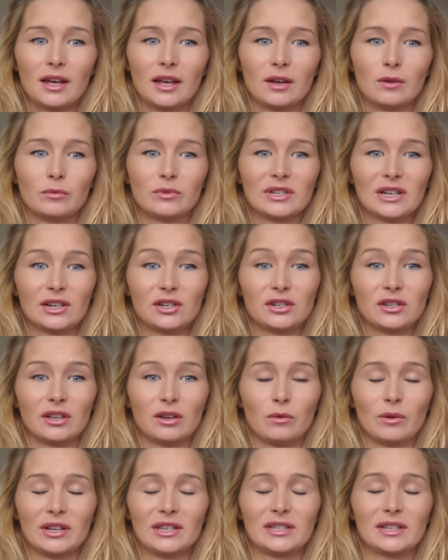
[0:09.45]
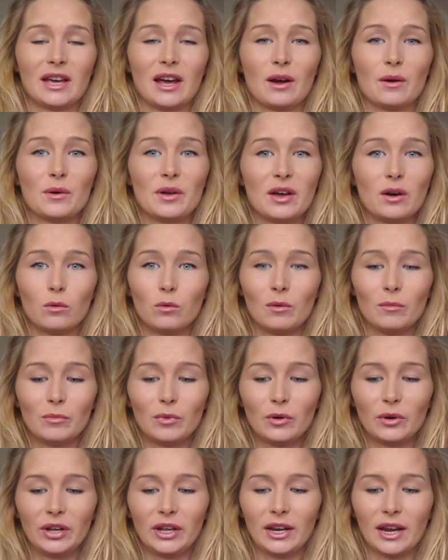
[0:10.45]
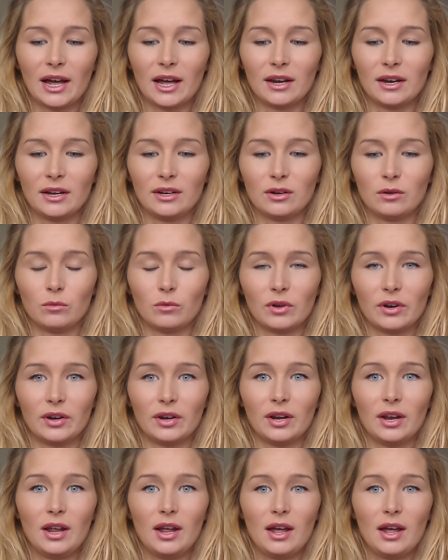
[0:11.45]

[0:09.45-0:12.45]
it was actually quite scary at one point, and I don't want